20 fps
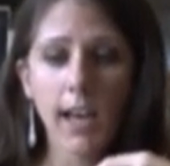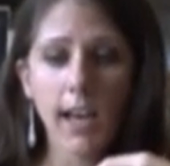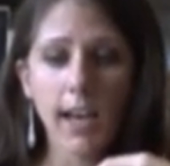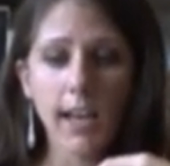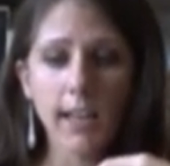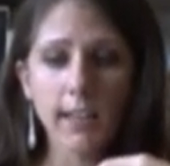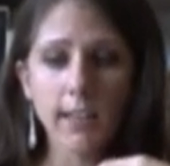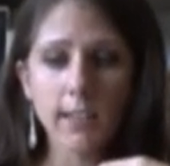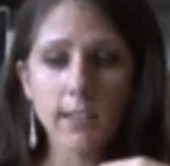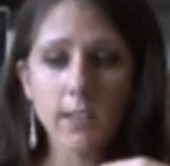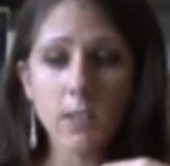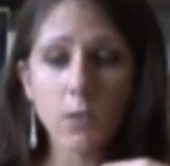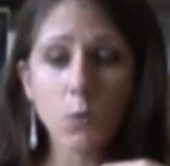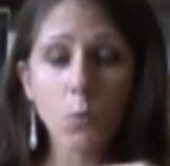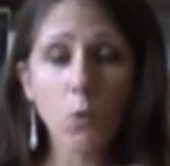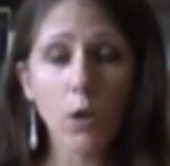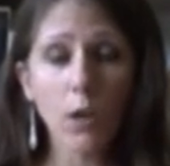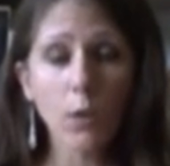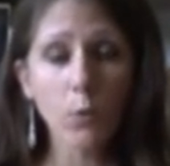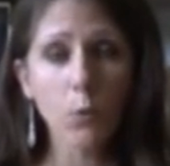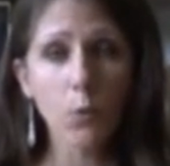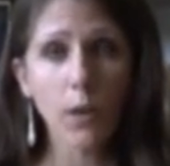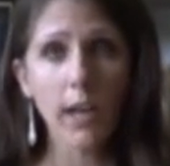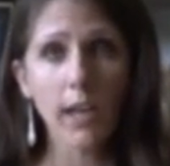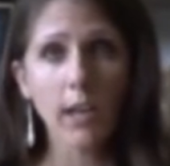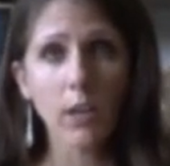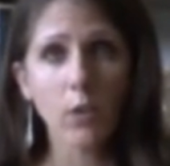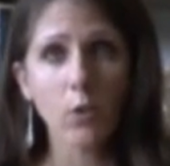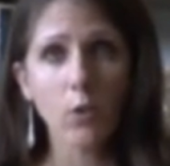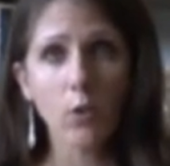And this is one
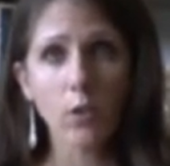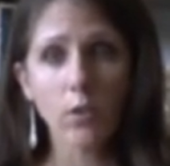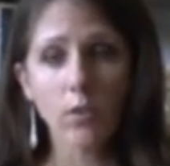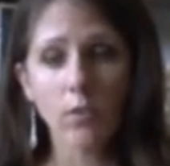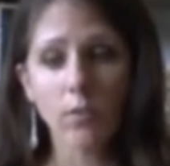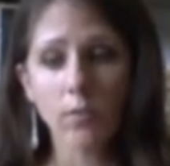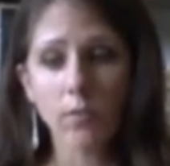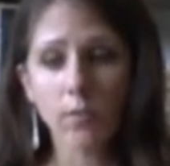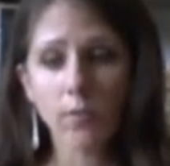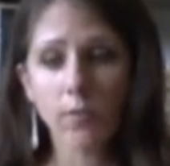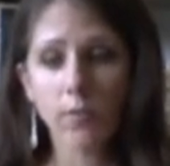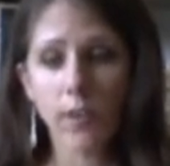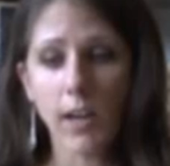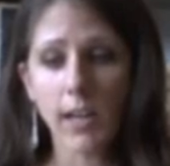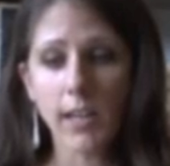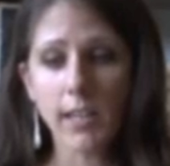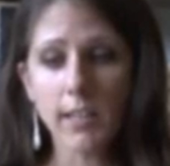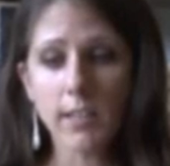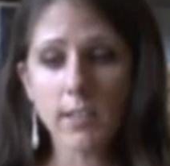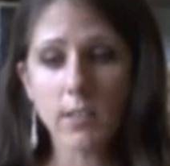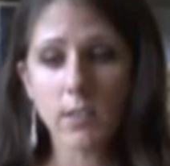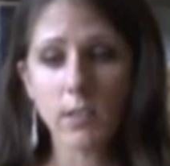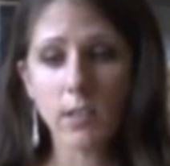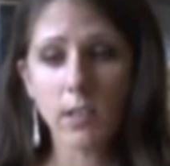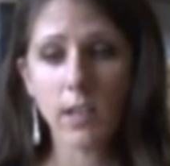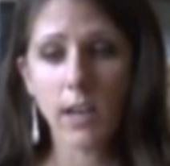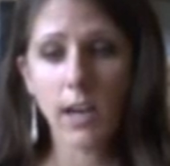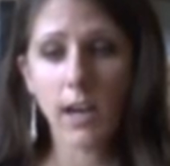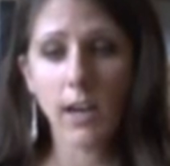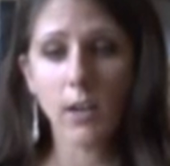way you can find
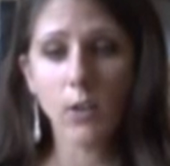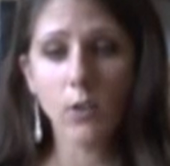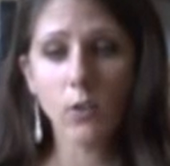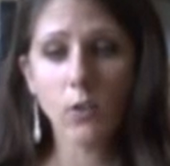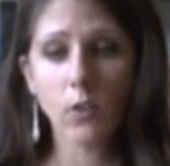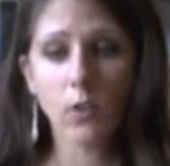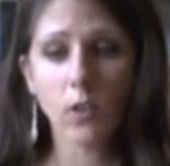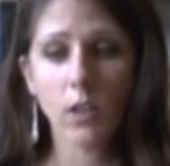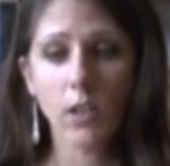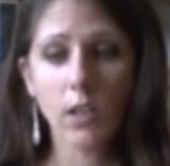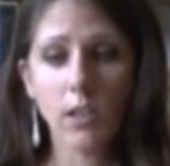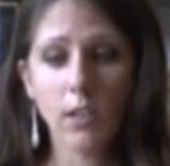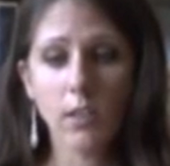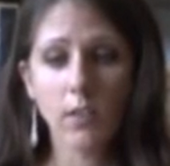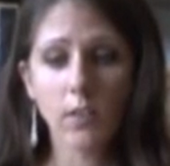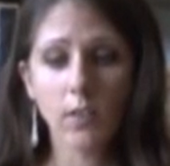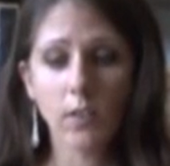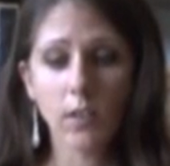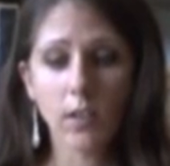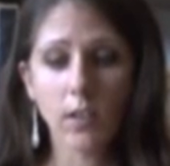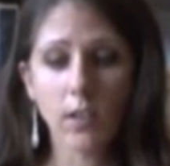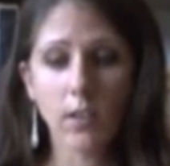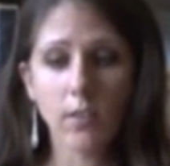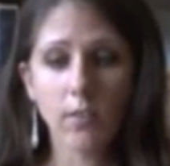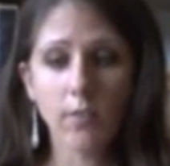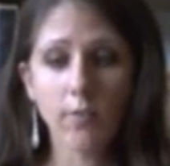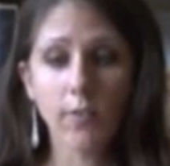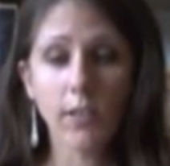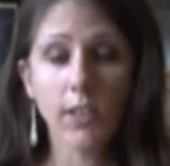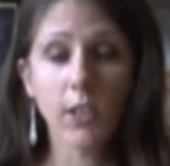out and
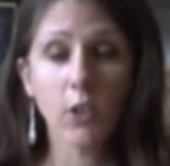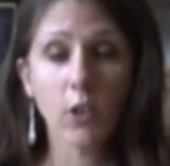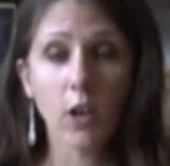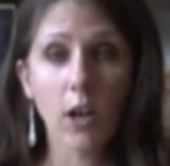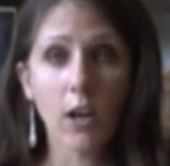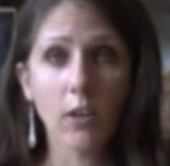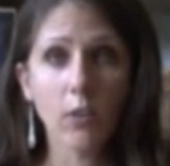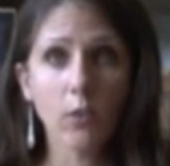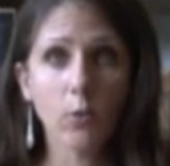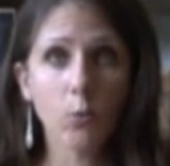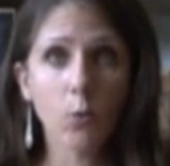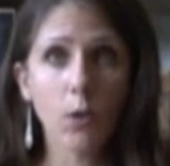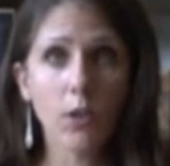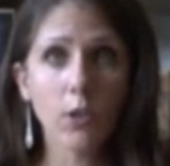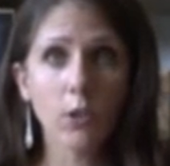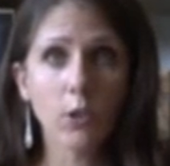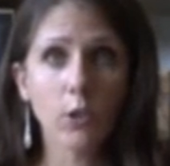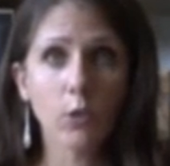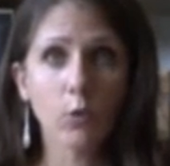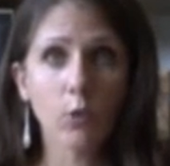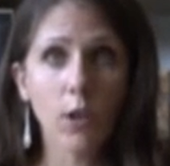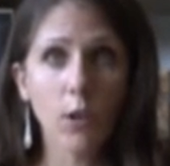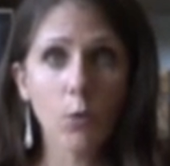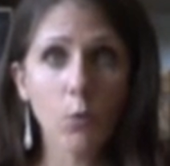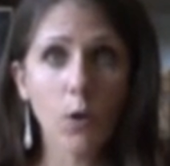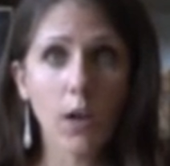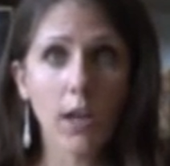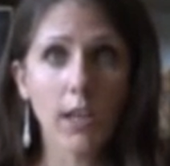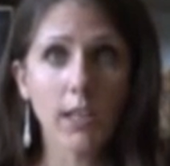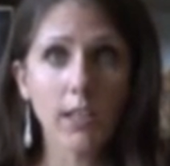figure out whether your red
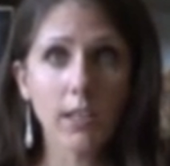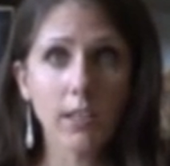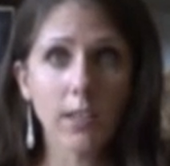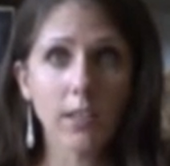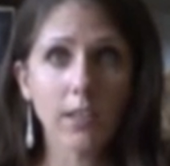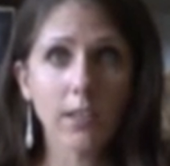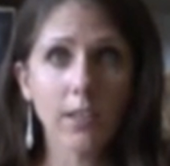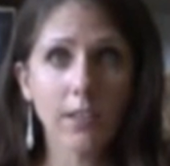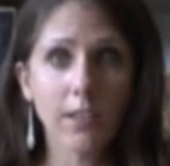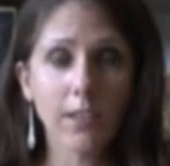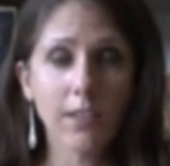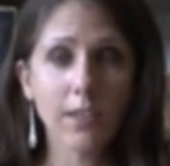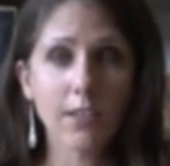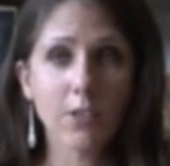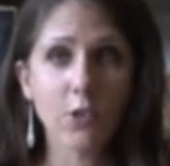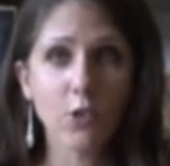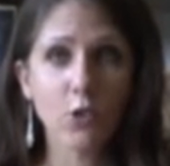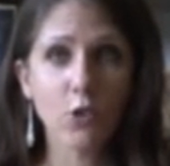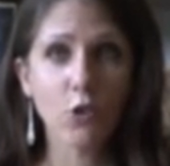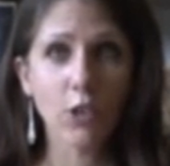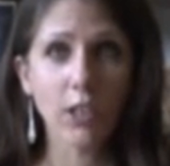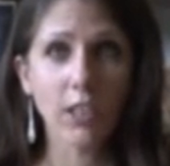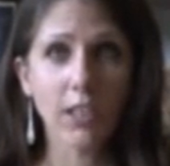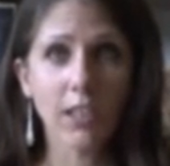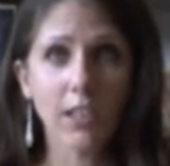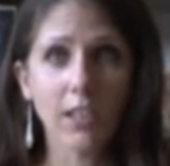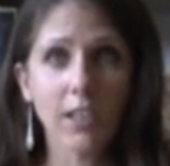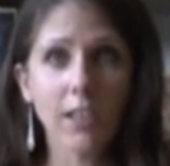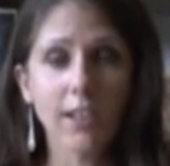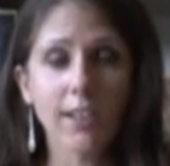wine that you're
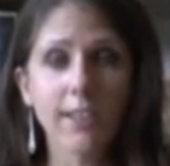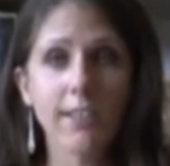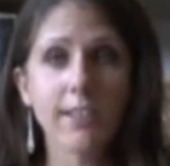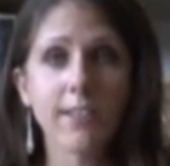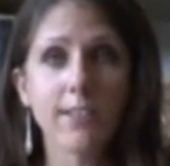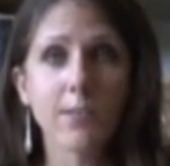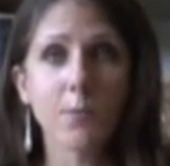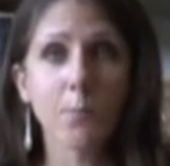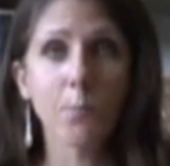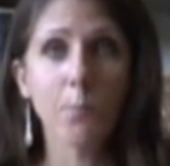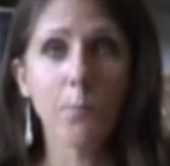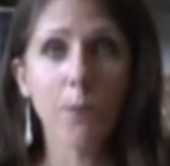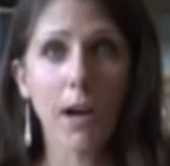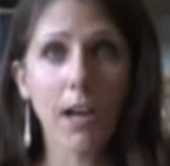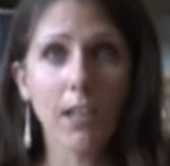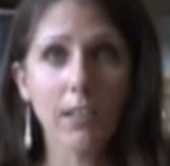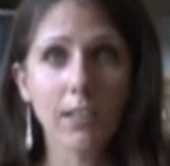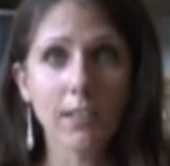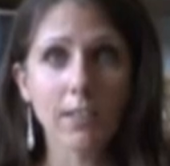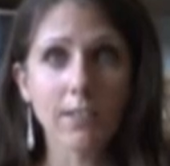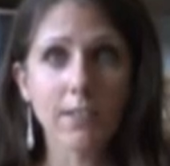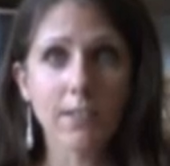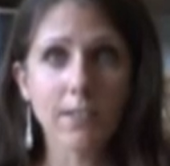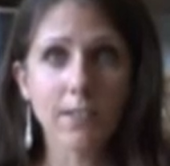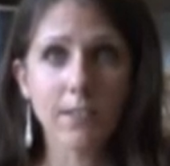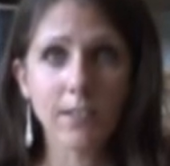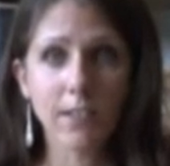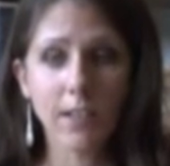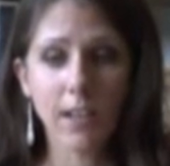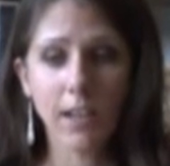drinking is
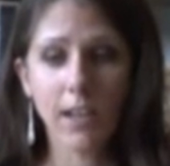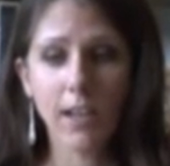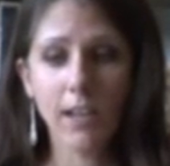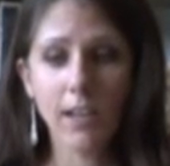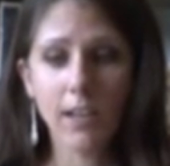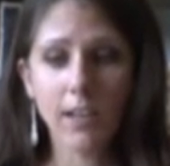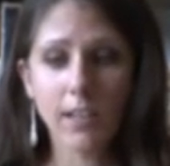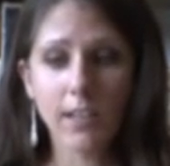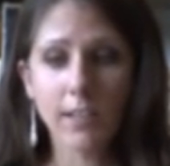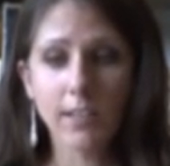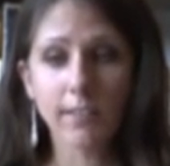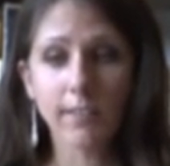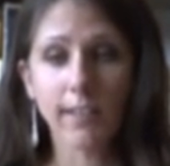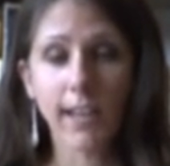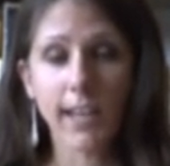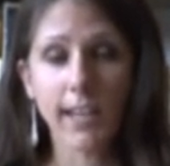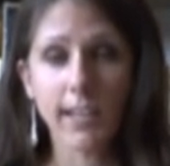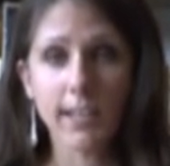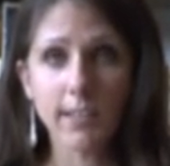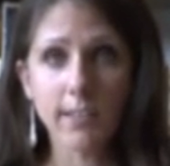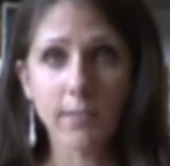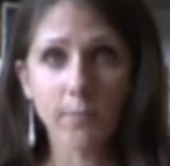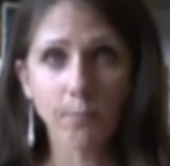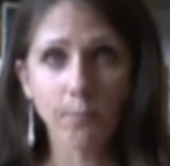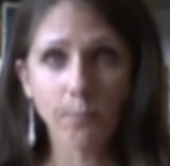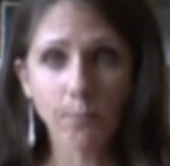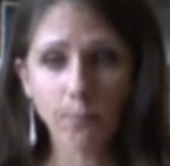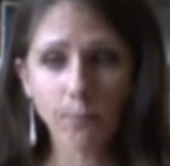balanced in tannin,